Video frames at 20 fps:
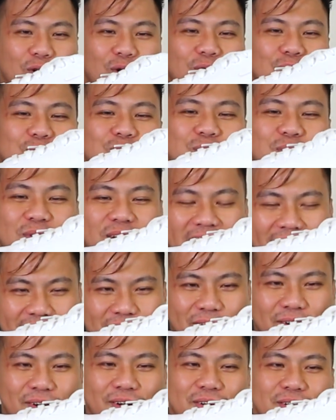low
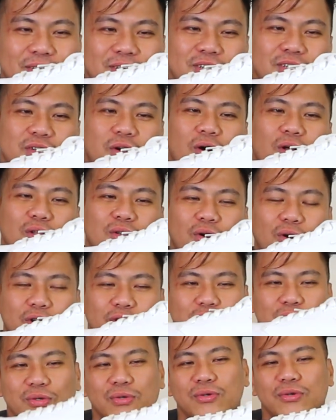leather.
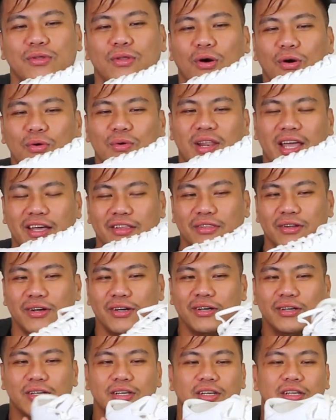HOVR to low
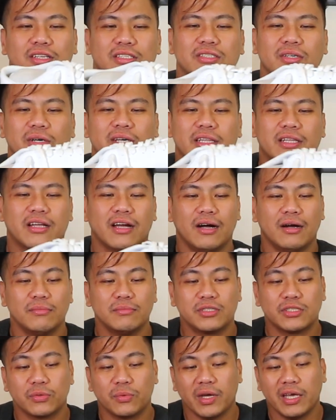leather. So it
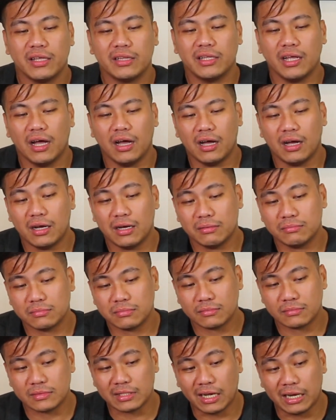comes with
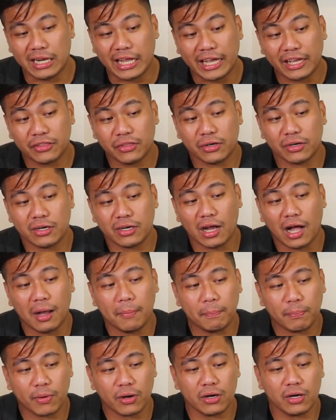a leather
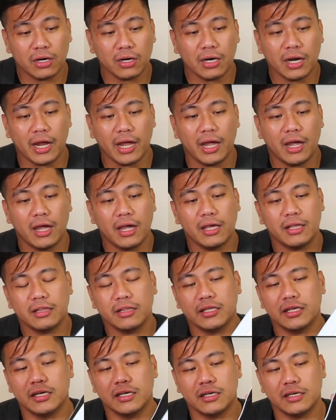upper
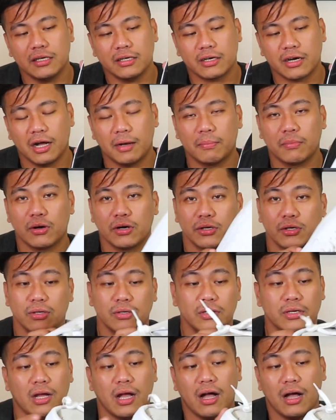and
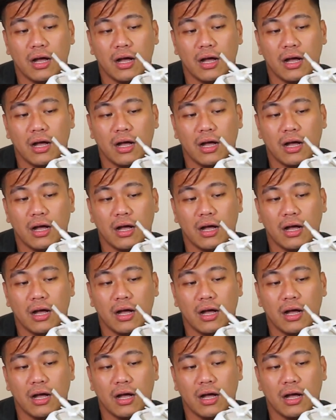rubber